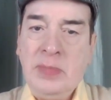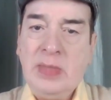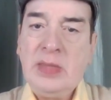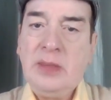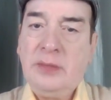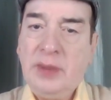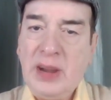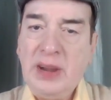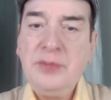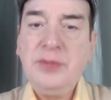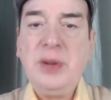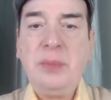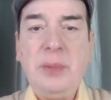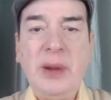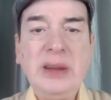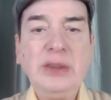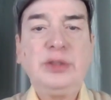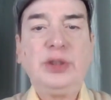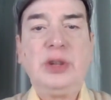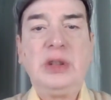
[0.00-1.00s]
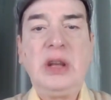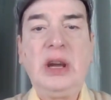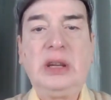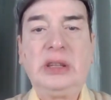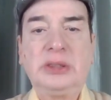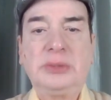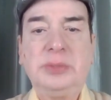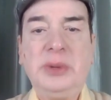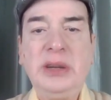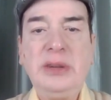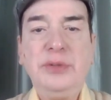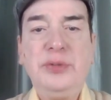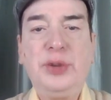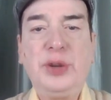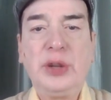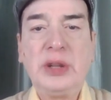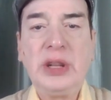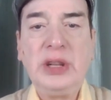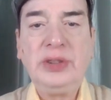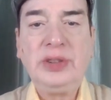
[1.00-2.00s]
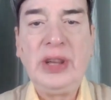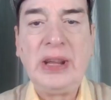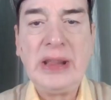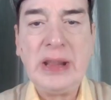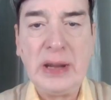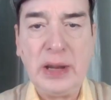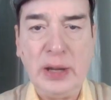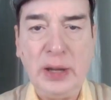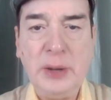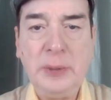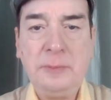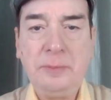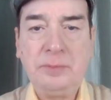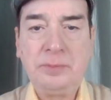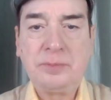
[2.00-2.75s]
The wife depends on the husband for the salary.